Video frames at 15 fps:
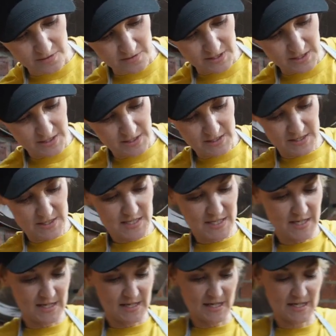It is,
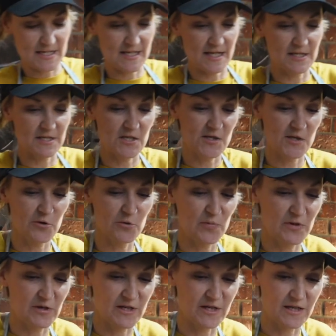like I said, so
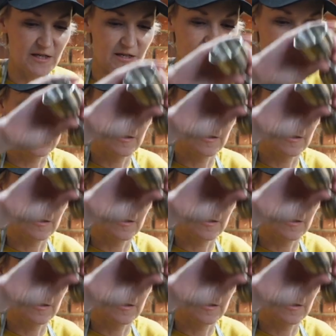pretty.